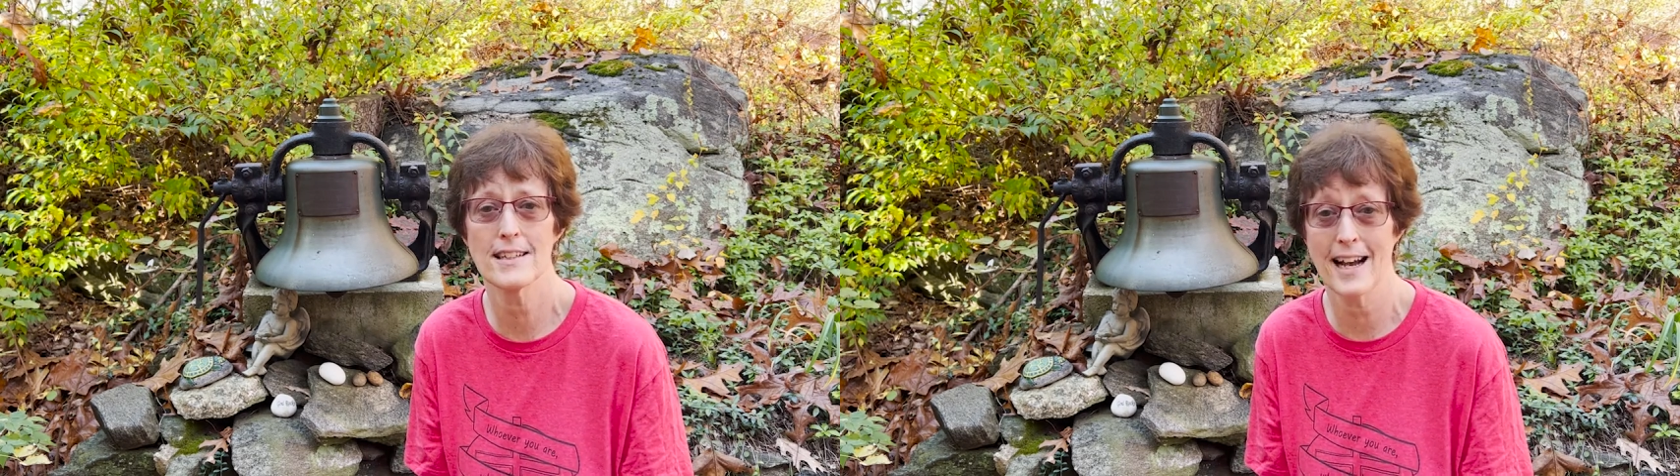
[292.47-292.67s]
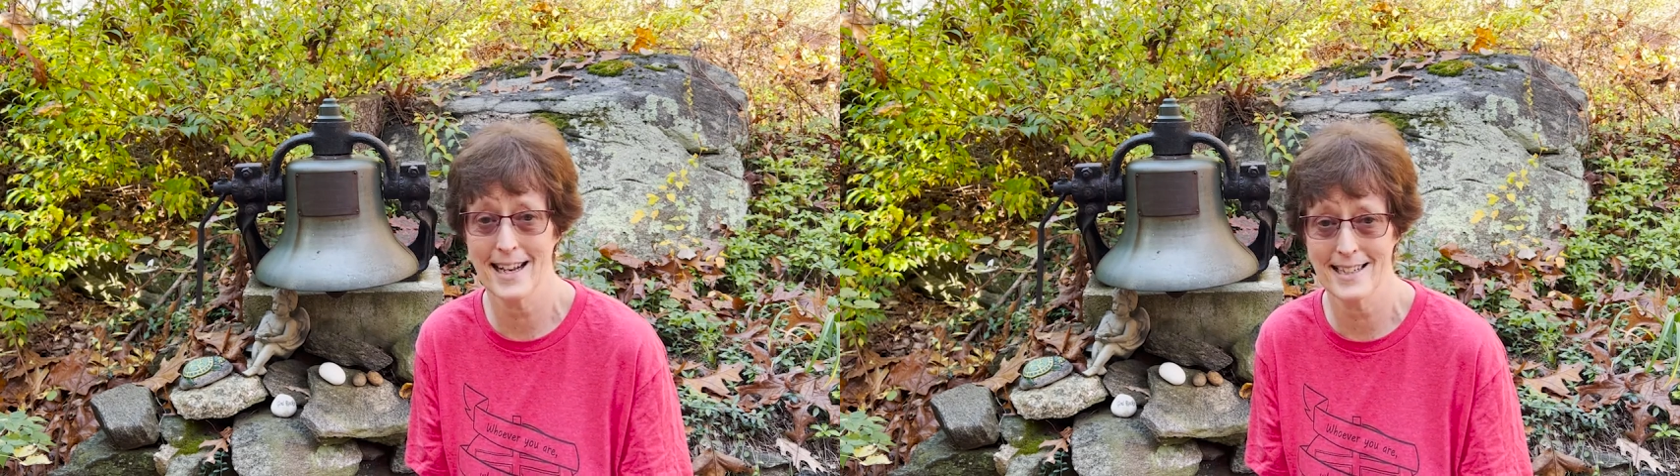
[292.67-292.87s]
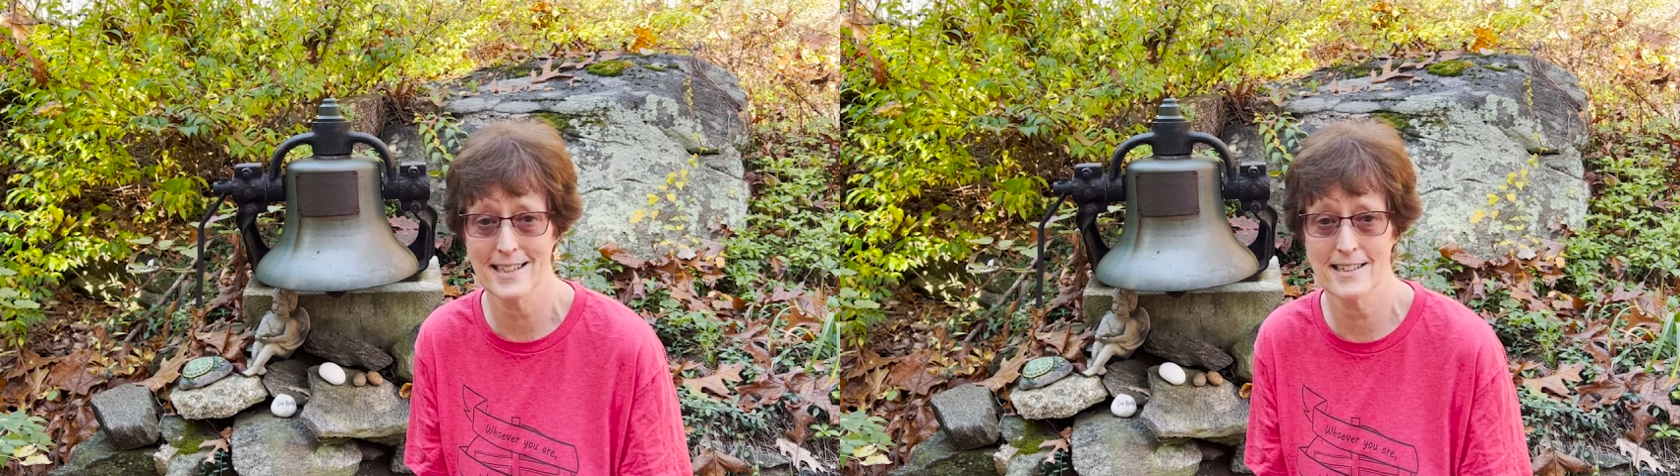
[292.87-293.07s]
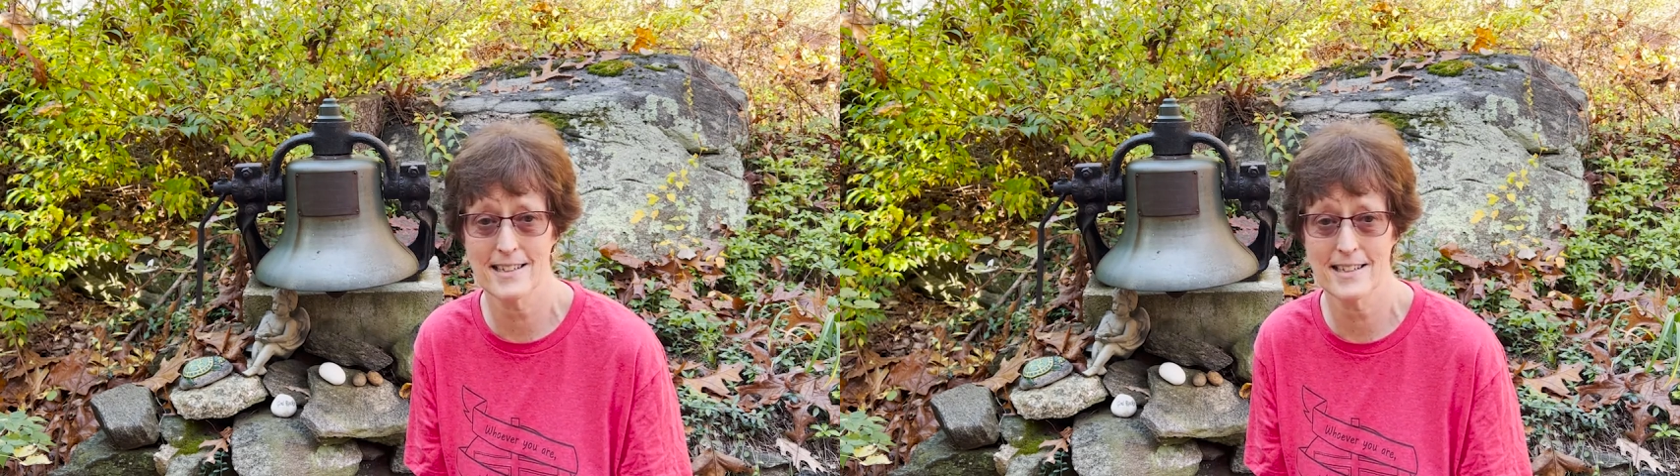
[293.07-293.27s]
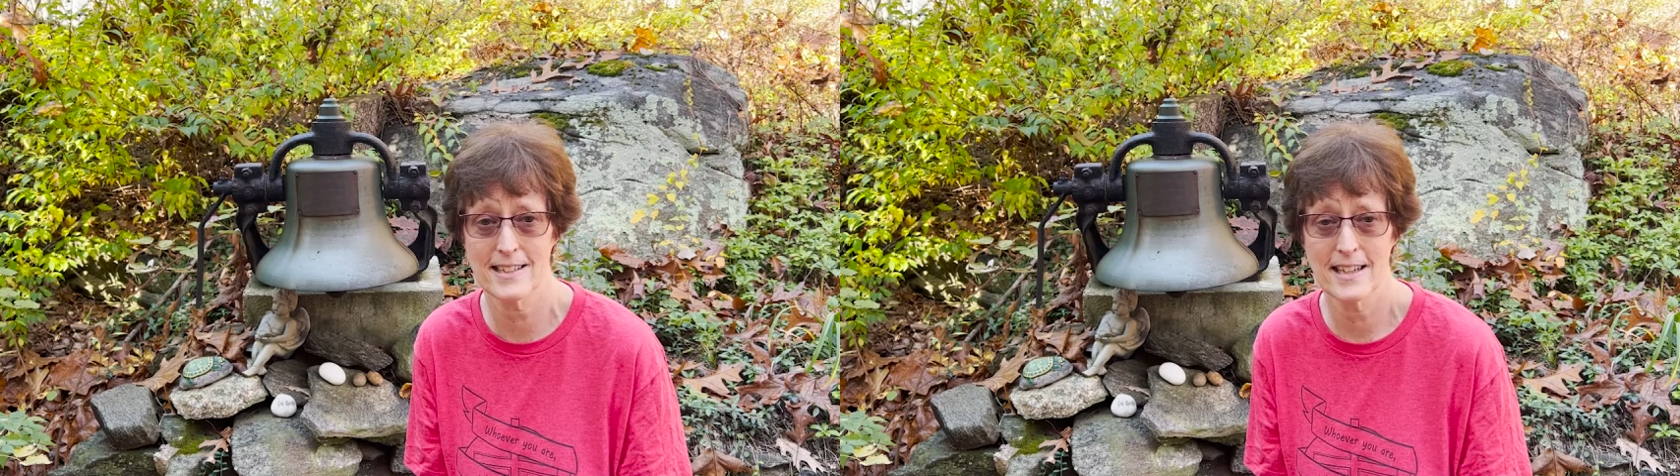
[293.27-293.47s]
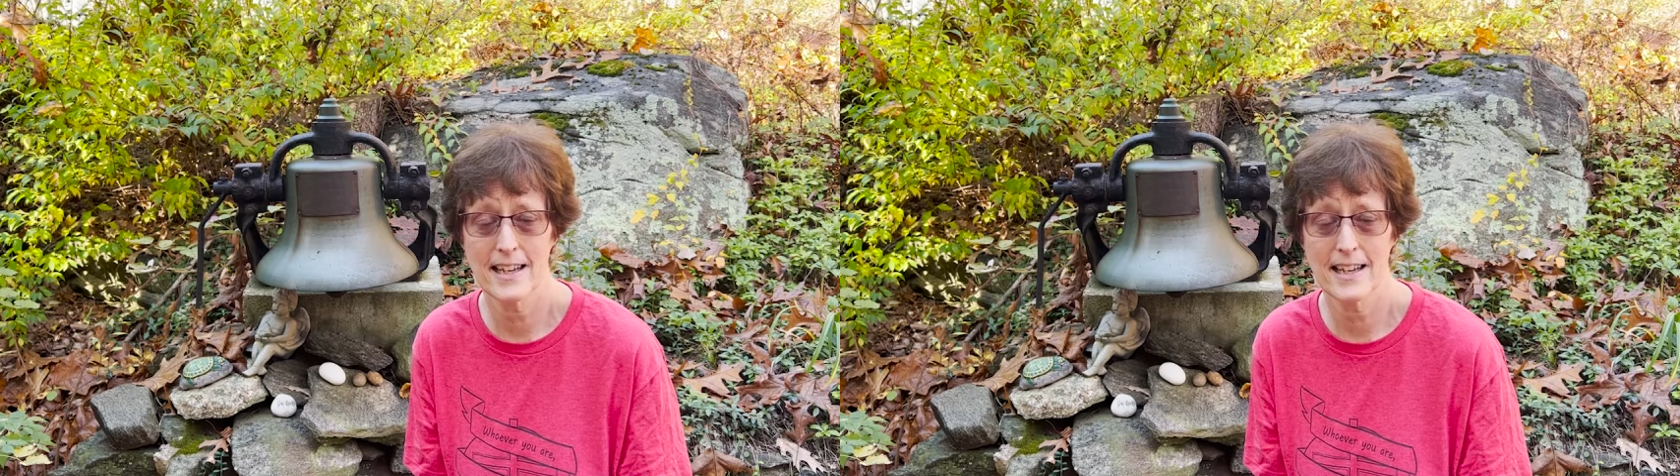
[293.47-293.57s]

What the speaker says: guidance,